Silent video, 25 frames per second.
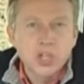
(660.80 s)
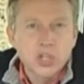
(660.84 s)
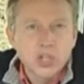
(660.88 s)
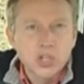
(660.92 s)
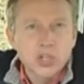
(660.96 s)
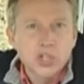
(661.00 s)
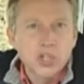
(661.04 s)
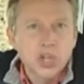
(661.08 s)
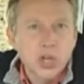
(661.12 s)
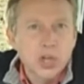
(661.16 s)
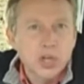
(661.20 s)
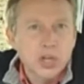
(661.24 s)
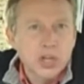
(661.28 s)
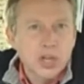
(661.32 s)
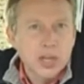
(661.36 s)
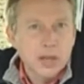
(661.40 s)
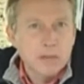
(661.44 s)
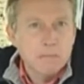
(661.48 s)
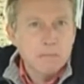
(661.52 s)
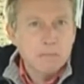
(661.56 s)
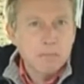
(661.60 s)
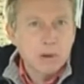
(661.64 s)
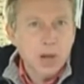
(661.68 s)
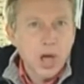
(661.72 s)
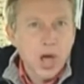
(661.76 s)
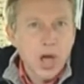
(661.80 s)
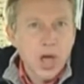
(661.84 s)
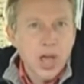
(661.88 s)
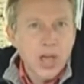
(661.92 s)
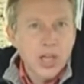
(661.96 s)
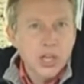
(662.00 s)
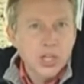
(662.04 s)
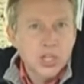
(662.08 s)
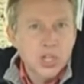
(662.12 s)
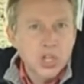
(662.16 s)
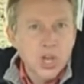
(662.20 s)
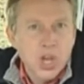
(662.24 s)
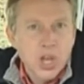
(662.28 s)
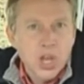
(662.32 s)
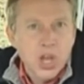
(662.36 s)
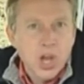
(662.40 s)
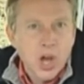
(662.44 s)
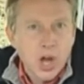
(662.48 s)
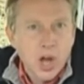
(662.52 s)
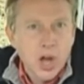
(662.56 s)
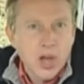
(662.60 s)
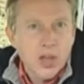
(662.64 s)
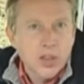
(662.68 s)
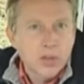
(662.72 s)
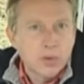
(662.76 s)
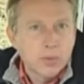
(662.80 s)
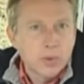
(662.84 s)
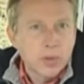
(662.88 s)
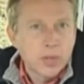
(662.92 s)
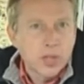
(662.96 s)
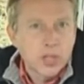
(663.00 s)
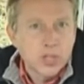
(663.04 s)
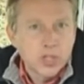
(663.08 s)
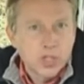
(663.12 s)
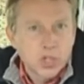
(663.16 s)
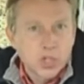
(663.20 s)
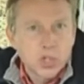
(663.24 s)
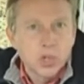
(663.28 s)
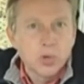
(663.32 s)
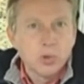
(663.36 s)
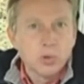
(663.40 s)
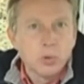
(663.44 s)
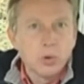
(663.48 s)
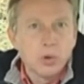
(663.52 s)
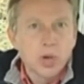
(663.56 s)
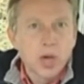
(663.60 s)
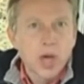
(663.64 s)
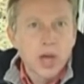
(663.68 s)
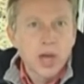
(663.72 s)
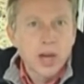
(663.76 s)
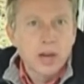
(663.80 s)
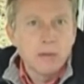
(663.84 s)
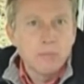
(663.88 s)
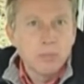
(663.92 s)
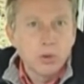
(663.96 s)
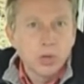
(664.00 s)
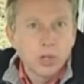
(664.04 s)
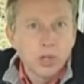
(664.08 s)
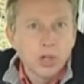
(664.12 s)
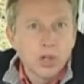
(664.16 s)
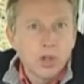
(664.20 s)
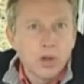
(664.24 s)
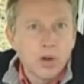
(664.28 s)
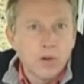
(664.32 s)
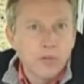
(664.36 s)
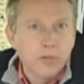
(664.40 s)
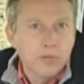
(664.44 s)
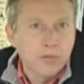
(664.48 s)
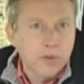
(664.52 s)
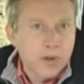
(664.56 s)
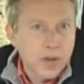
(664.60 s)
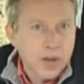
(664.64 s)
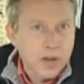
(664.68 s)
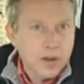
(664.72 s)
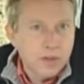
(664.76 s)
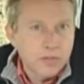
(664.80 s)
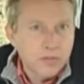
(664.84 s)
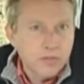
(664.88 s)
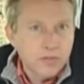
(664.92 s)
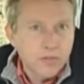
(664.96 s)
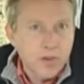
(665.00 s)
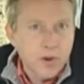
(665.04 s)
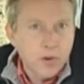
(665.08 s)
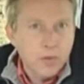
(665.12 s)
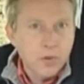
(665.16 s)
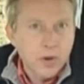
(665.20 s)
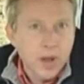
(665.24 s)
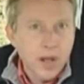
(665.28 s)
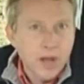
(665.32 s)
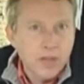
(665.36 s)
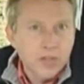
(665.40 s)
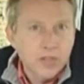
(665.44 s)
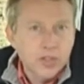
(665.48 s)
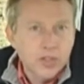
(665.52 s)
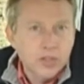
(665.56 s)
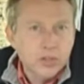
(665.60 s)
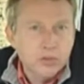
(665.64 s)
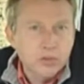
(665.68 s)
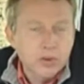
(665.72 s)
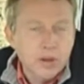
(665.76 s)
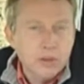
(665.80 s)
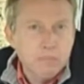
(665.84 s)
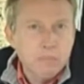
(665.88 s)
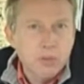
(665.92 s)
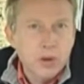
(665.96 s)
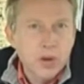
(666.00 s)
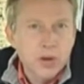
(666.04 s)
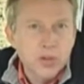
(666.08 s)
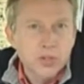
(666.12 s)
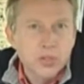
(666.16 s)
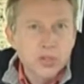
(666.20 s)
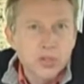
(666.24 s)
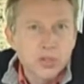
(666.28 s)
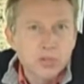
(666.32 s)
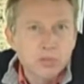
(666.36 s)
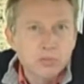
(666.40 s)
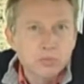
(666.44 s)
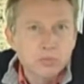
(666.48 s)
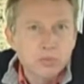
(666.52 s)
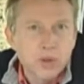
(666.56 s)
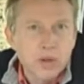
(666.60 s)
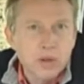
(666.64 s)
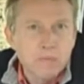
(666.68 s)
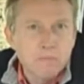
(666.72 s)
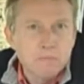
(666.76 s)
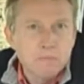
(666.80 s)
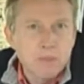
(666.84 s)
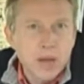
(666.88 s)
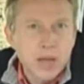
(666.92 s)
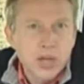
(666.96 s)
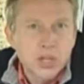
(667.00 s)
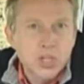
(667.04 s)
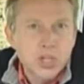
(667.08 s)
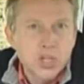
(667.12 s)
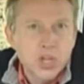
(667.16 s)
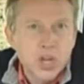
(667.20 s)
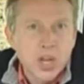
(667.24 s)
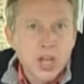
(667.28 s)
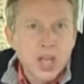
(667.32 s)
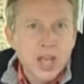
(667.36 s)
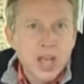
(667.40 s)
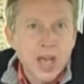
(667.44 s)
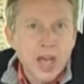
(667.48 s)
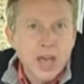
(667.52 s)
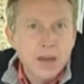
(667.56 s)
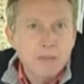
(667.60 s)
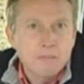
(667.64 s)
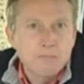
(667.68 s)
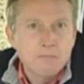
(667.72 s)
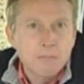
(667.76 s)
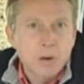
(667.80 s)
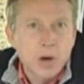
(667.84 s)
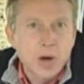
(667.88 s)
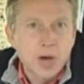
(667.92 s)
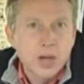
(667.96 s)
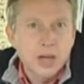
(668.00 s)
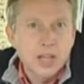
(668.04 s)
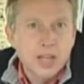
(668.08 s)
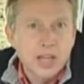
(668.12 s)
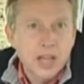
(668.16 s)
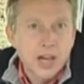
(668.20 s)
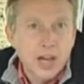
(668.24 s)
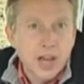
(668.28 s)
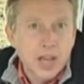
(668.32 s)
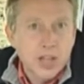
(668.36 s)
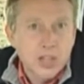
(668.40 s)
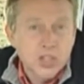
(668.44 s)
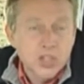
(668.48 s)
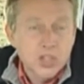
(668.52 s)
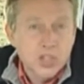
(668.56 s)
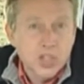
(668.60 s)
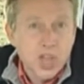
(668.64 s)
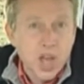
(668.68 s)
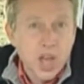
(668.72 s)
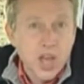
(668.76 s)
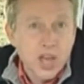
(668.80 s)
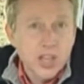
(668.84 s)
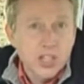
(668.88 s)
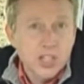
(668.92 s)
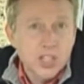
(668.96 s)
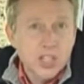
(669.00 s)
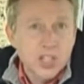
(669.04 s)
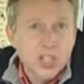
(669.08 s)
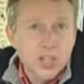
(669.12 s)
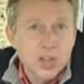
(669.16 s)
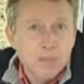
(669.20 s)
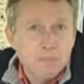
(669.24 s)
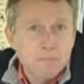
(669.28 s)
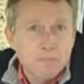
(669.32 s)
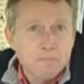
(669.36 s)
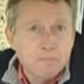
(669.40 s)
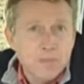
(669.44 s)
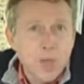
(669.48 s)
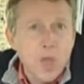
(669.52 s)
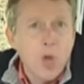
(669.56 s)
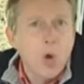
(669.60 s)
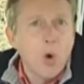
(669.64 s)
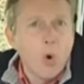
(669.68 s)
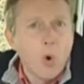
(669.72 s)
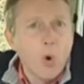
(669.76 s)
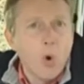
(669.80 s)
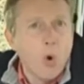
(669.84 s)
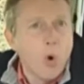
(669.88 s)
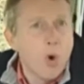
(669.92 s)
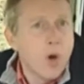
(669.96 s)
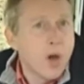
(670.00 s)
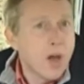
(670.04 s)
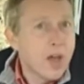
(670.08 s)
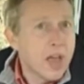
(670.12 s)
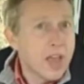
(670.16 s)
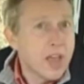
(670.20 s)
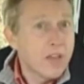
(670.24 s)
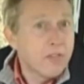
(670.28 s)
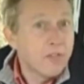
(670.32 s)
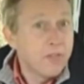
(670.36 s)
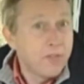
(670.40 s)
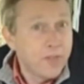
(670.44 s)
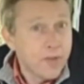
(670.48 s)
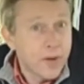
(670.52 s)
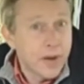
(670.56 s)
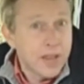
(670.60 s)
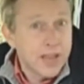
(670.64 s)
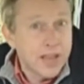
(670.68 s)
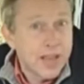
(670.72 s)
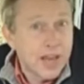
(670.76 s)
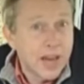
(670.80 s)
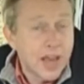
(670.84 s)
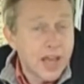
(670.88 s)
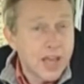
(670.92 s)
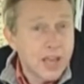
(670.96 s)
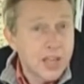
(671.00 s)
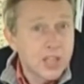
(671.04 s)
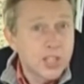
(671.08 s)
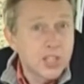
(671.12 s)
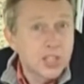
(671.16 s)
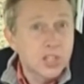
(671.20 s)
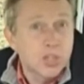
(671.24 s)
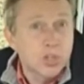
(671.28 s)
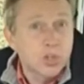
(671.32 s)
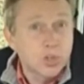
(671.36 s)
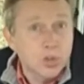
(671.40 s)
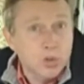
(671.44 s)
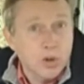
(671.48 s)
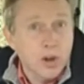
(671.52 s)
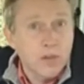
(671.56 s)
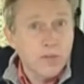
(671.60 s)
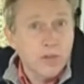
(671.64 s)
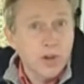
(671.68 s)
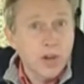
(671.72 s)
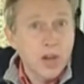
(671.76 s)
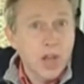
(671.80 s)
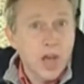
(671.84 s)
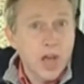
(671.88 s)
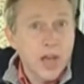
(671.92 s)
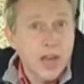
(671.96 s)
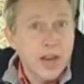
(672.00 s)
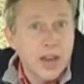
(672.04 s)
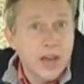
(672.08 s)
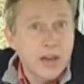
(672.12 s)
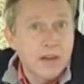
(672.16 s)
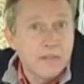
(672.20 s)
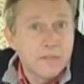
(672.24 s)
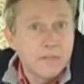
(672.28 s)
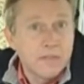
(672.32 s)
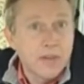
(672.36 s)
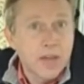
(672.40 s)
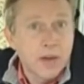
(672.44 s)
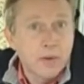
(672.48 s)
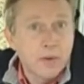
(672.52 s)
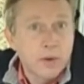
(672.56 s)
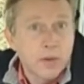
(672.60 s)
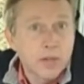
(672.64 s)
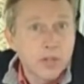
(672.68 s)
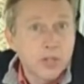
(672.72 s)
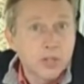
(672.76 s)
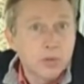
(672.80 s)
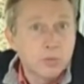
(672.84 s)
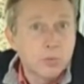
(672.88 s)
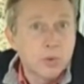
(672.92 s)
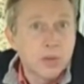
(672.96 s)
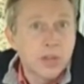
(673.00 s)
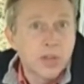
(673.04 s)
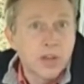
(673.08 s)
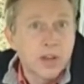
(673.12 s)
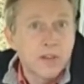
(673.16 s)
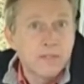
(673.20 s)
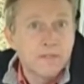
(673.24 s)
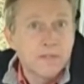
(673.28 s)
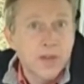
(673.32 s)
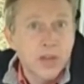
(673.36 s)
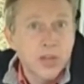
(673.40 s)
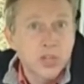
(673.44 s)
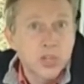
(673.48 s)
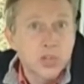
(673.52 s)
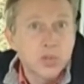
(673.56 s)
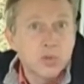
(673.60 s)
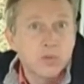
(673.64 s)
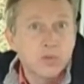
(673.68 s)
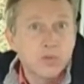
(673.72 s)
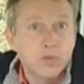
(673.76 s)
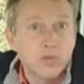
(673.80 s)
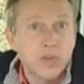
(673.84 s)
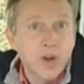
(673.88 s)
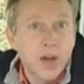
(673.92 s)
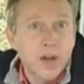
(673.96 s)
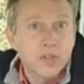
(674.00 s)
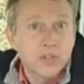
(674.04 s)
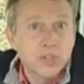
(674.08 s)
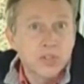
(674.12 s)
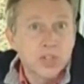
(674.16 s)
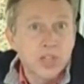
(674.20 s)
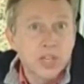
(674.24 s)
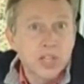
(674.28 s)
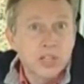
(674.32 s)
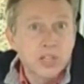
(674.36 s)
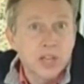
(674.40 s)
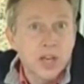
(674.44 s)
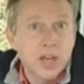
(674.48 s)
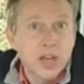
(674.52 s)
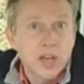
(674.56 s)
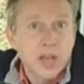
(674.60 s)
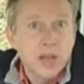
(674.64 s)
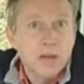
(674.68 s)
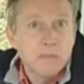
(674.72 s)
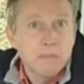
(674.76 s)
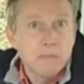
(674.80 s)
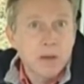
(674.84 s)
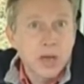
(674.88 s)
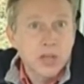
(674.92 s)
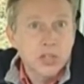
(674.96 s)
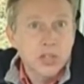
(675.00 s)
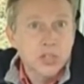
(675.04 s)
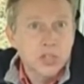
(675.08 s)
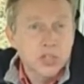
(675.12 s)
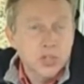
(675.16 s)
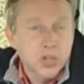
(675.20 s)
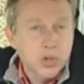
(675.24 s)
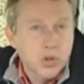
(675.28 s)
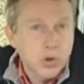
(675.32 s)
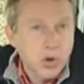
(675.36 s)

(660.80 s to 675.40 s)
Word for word: can certainly oblige, either with a dual liner model offering a fold out three person rear bench and partly glazed sides, or a fully glazed travel liner variant with a conventional five-seater passenger